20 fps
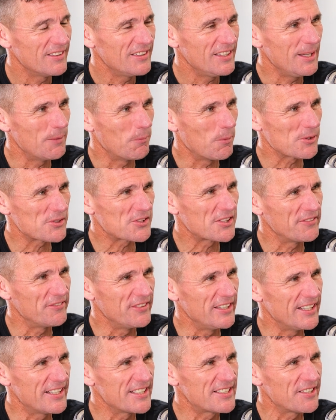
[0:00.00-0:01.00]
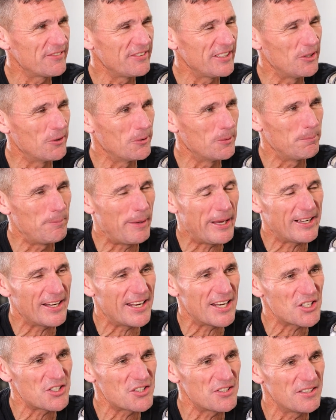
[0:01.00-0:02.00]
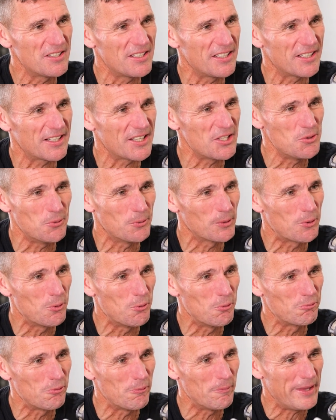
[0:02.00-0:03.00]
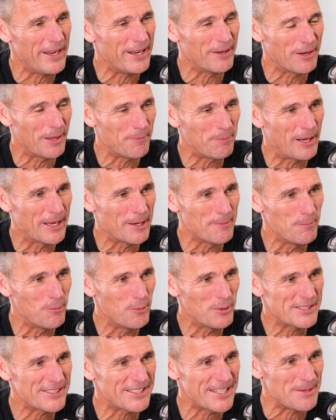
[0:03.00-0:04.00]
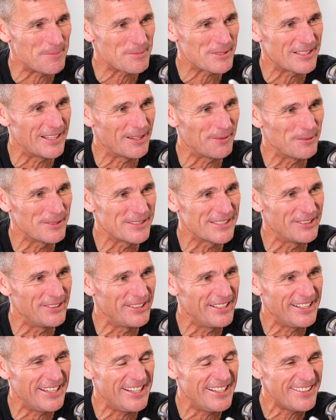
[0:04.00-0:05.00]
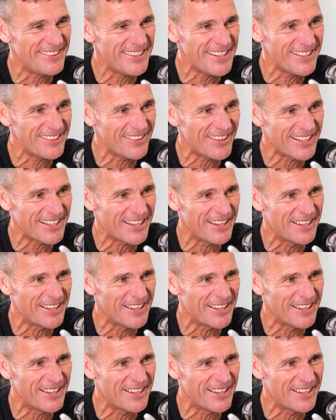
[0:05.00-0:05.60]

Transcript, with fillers: Yeah, what sort of negativity or backlash can you recall from that? Like playing boys' teams, like was there anything? Like